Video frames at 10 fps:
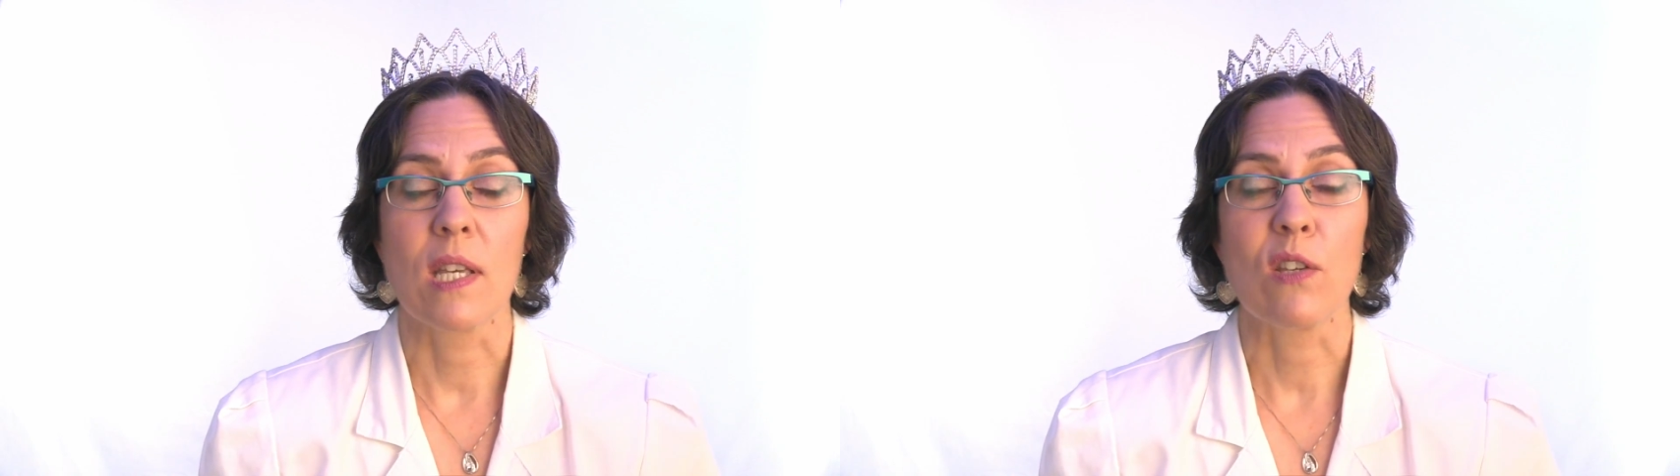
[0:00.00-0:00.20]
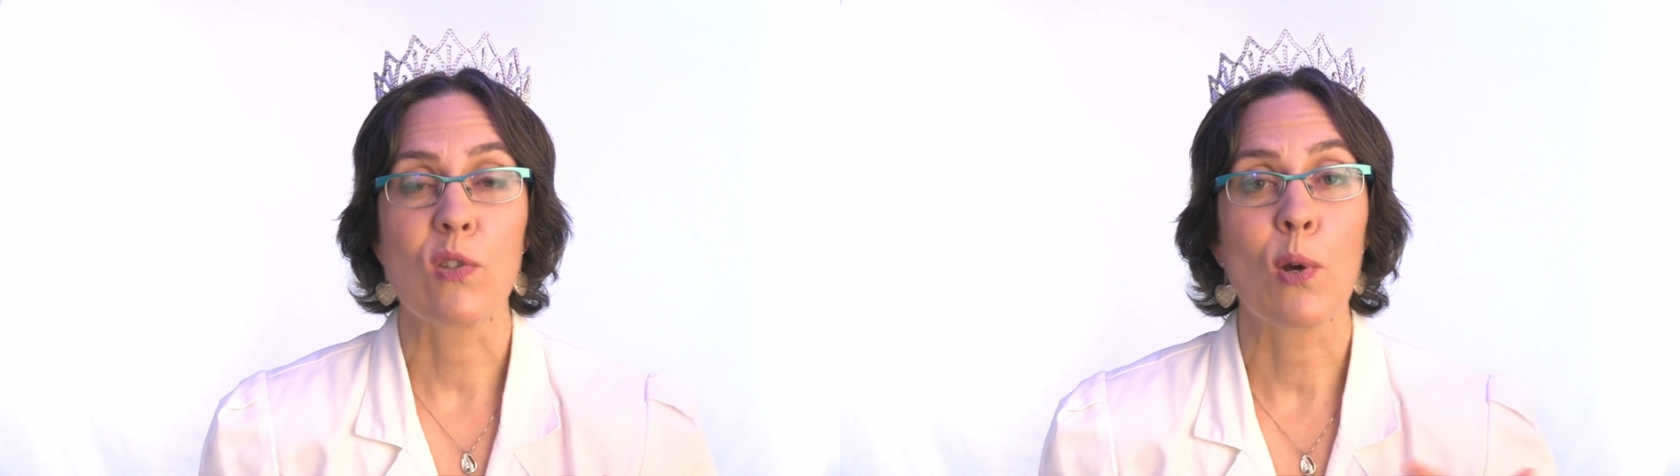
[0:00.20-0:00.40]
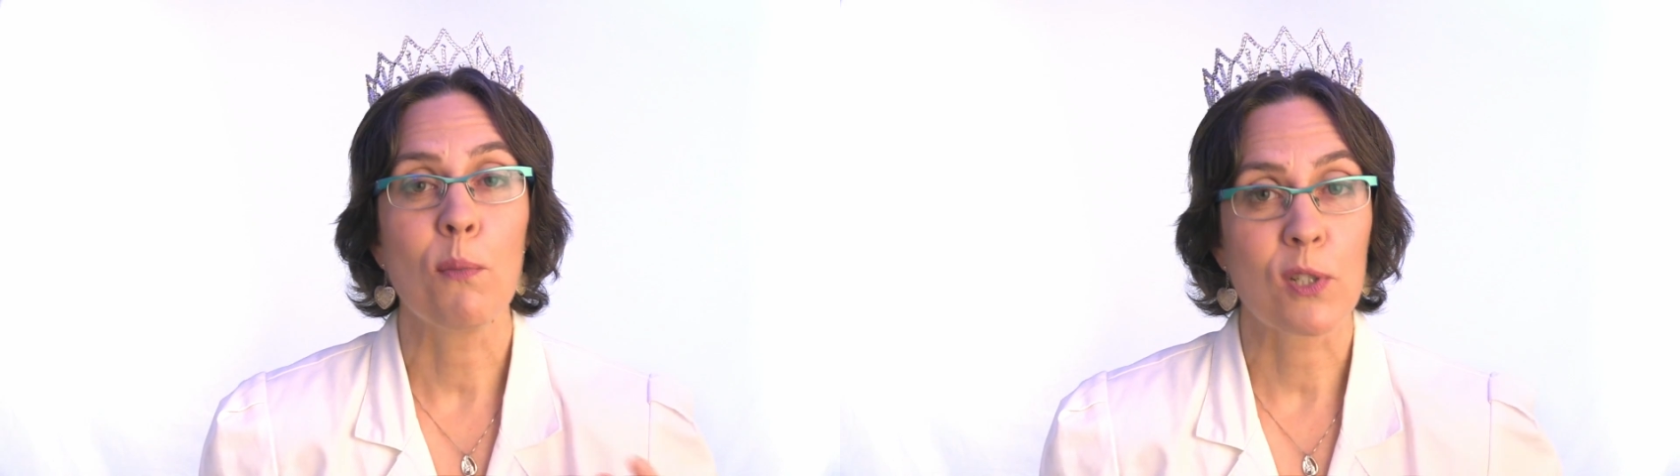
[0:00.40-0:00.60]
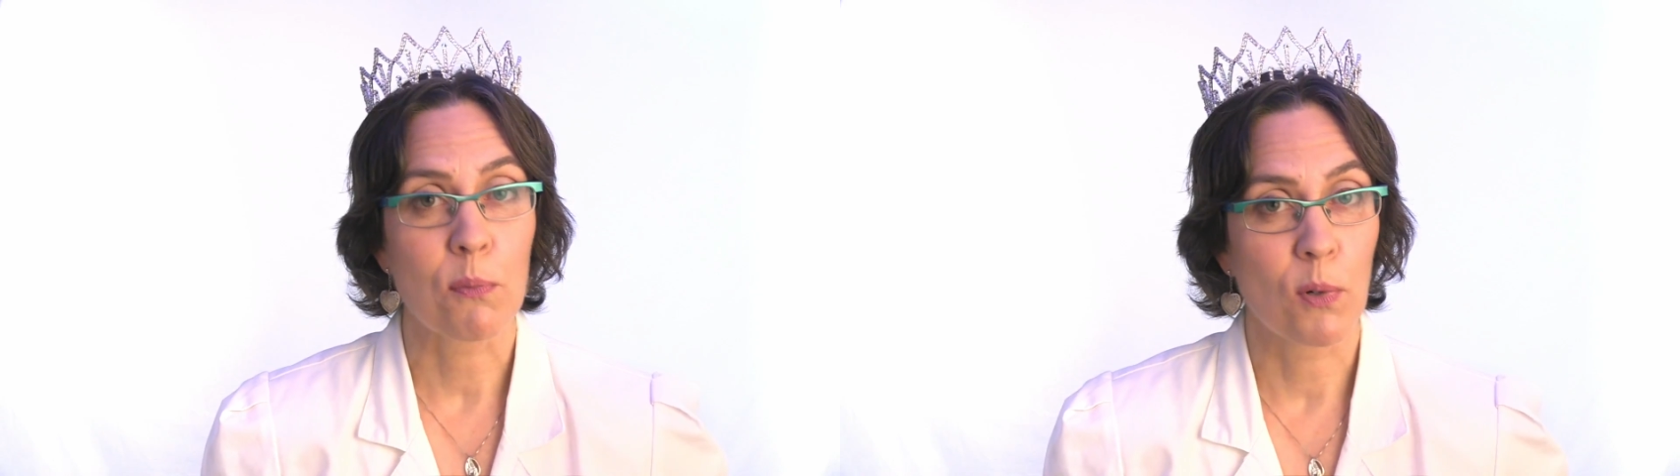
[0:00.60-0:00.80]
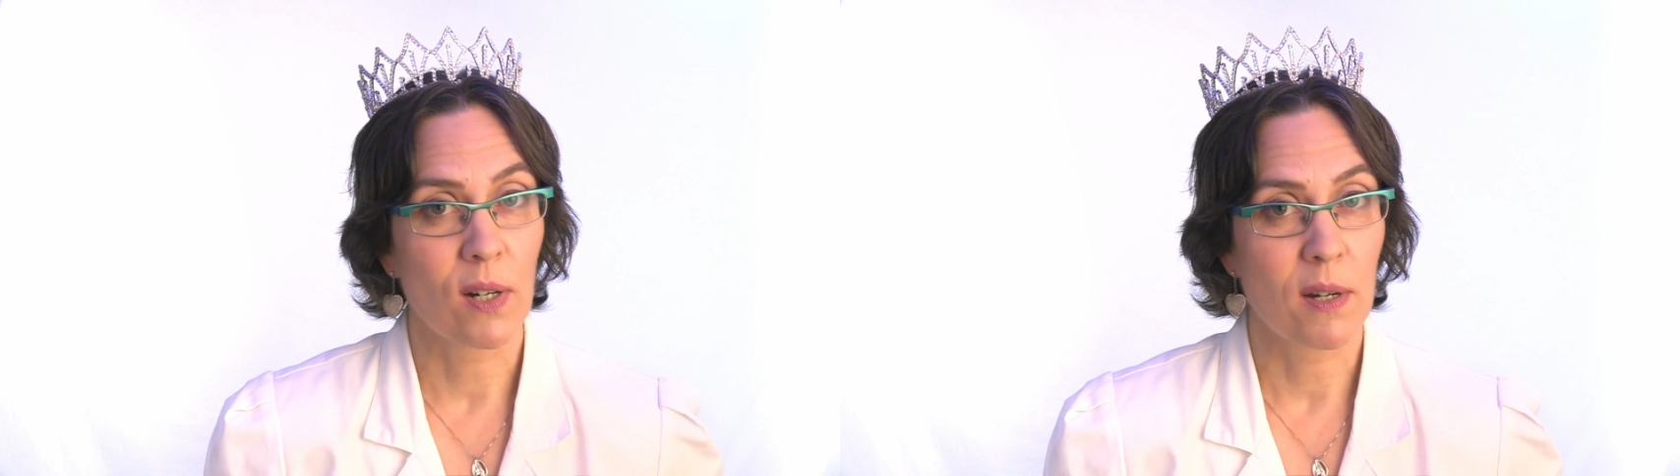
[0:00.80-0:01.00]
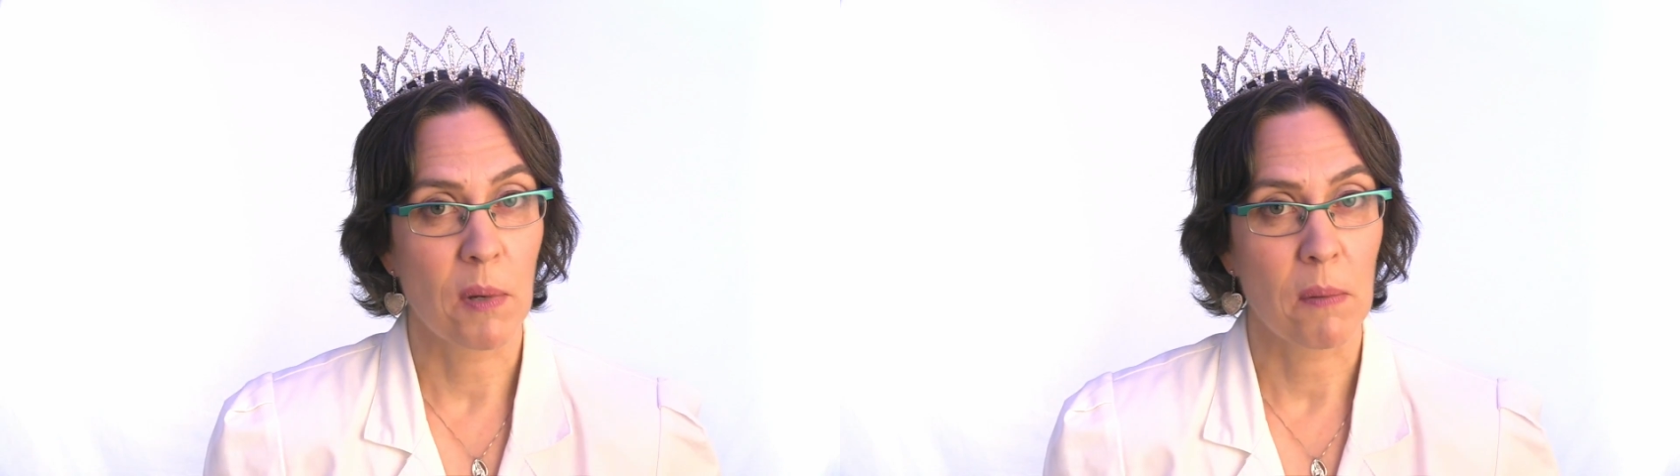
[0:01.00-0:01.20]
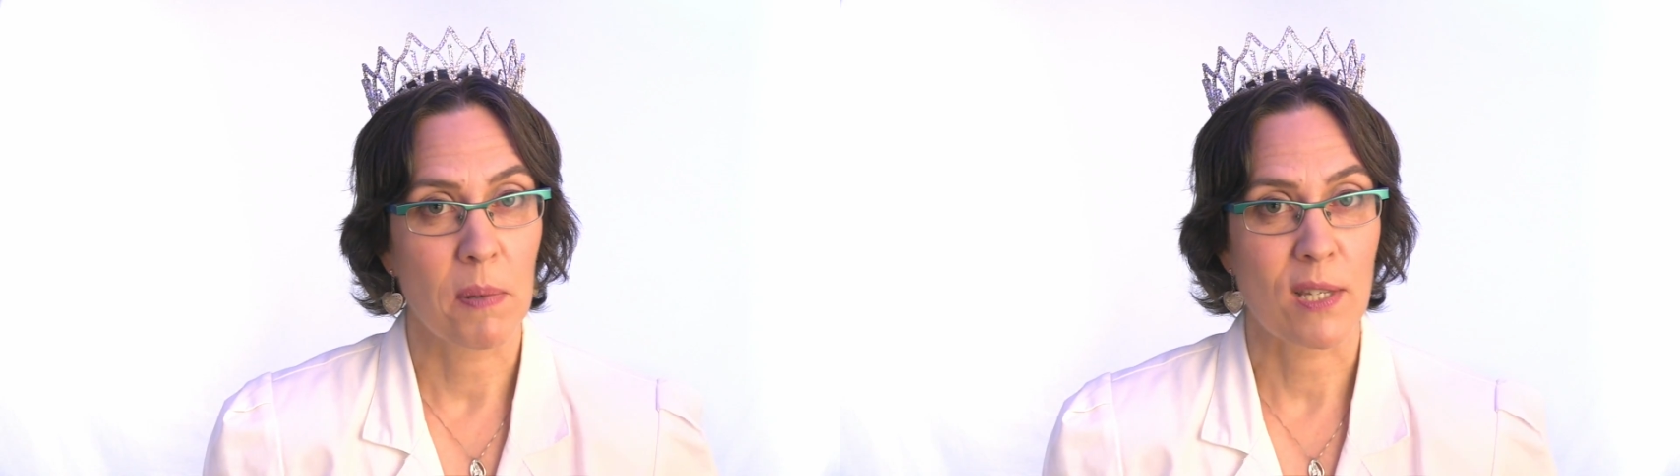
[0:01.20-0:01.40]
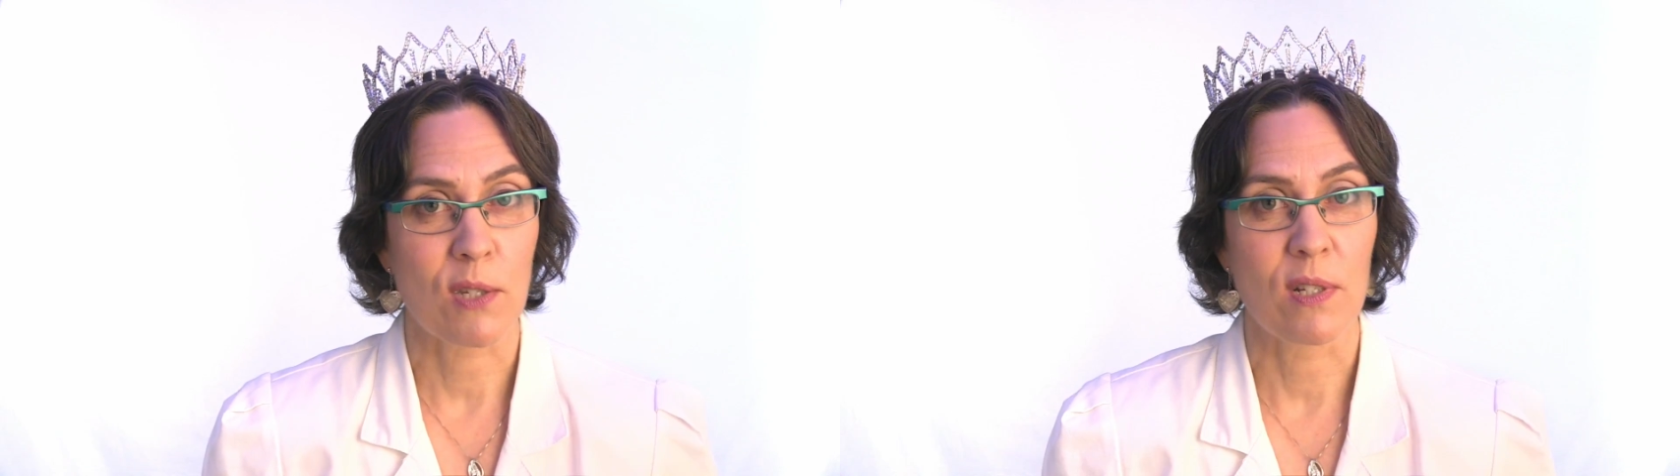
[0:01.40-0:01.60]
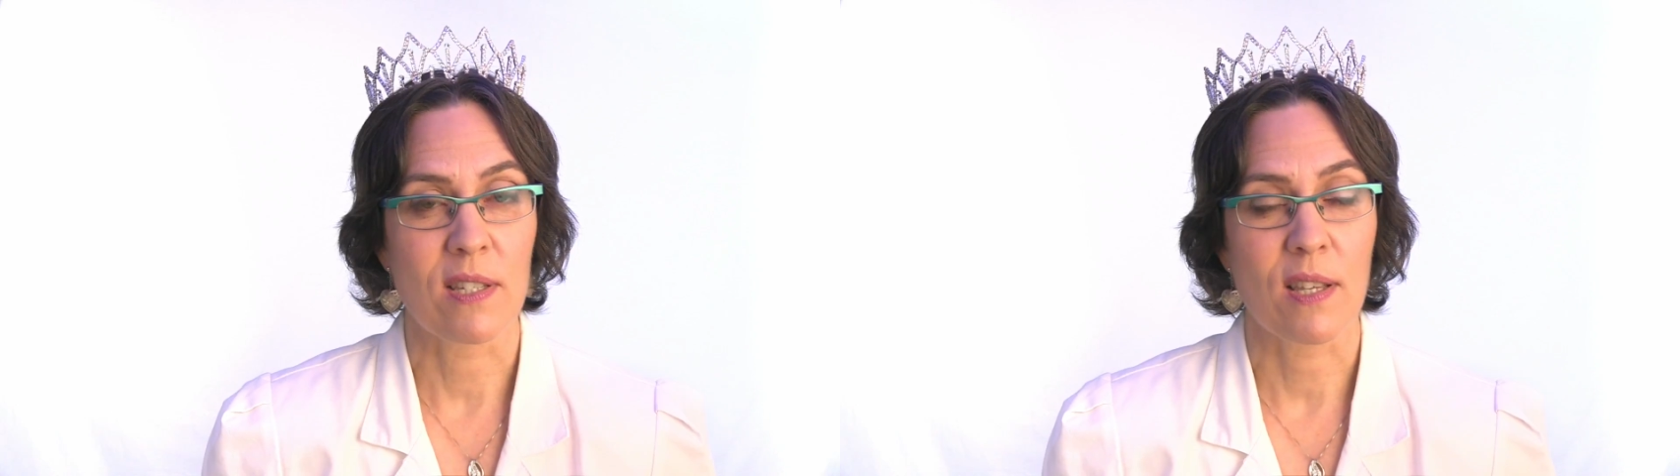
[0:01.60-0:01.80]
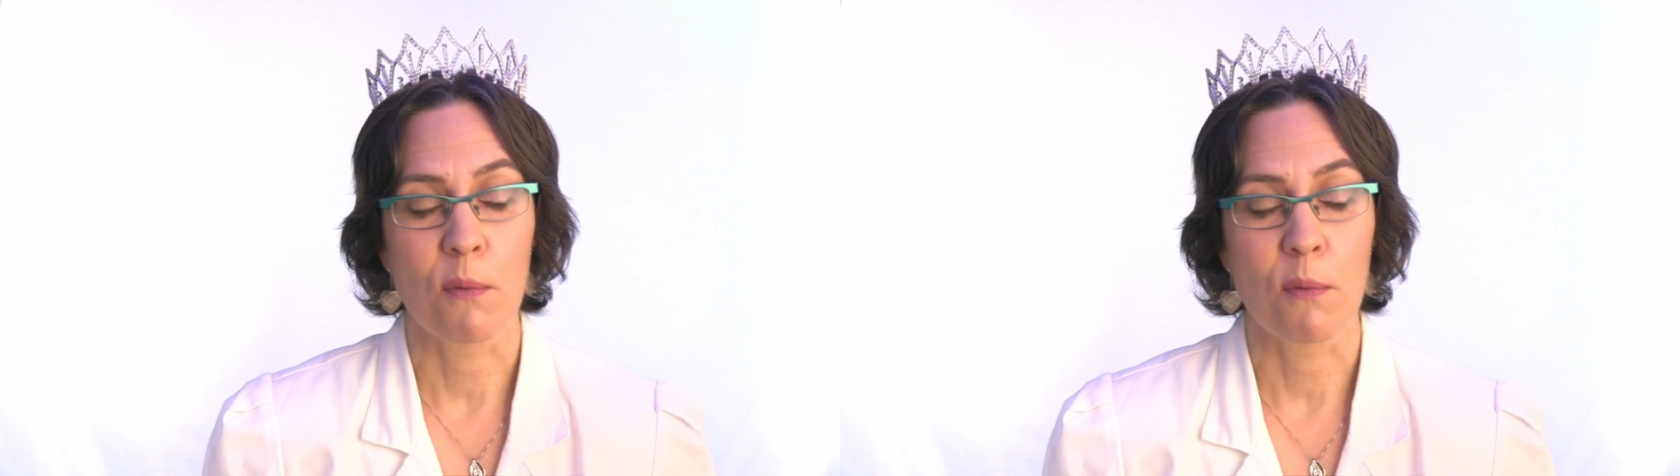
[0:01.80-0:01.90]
say so much more about pessaries.